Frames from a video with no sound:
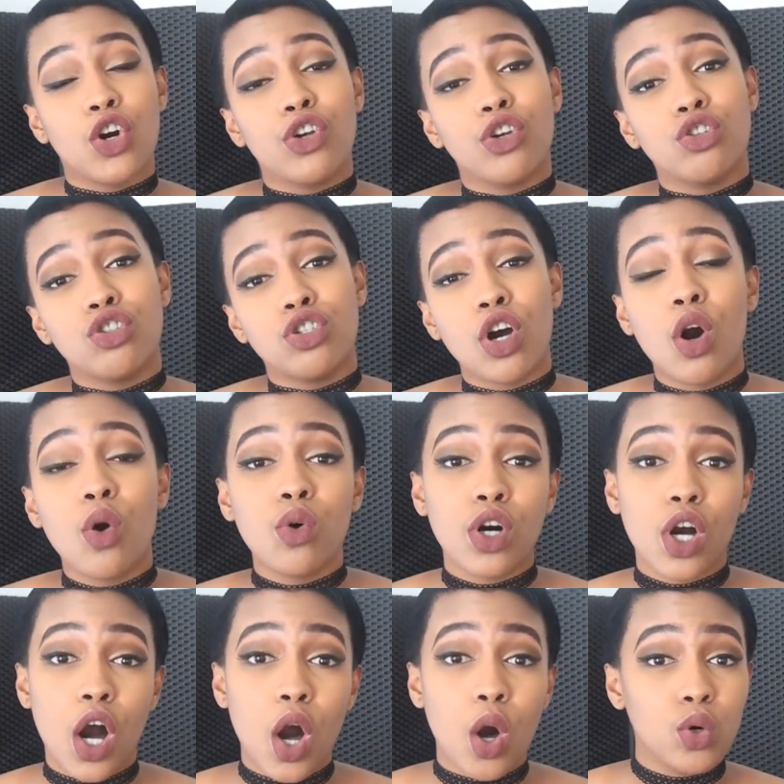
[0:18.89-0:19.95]
Girl, you're so
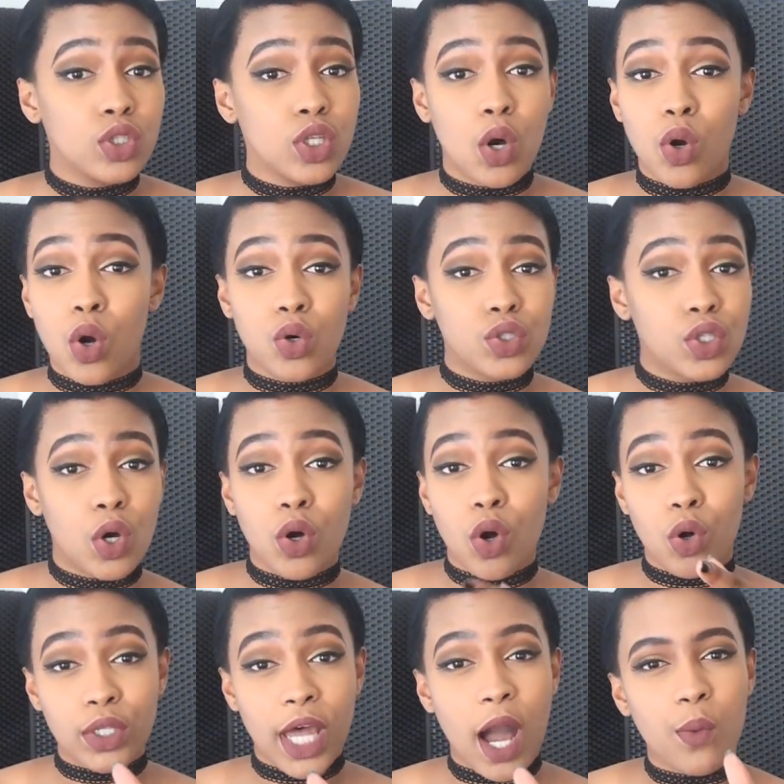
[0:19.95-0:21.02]
cold, so cold, so cold.